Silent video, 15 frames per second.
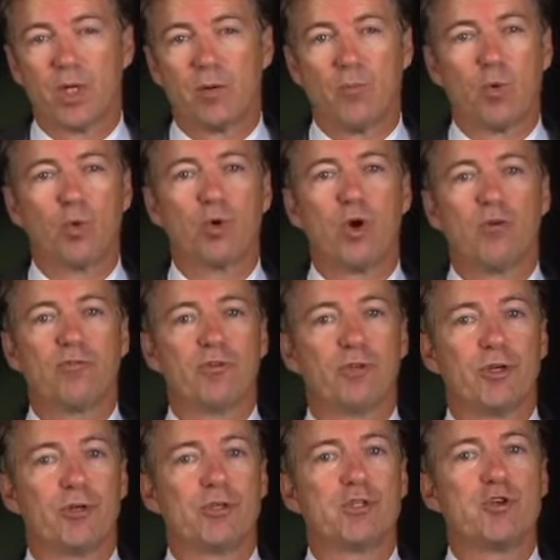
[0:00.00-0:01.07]
Moreover,
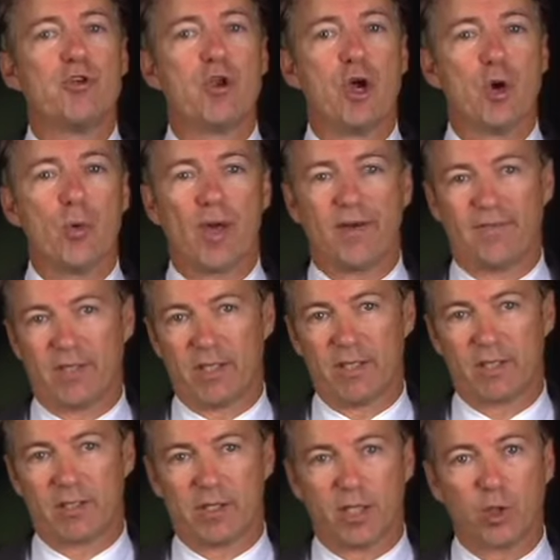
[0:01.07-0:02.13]
there is no
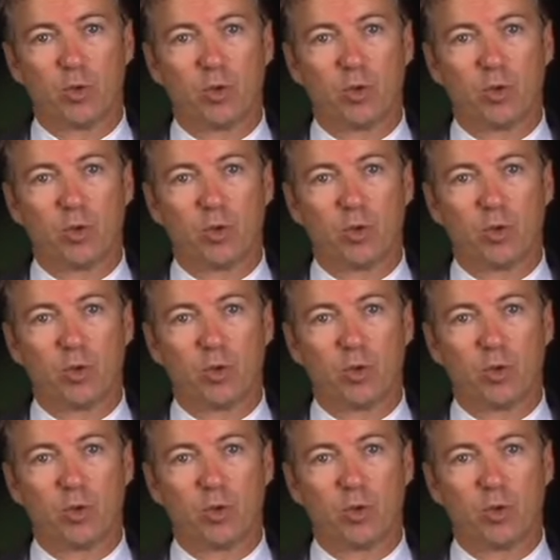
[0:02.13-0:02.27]
evidence that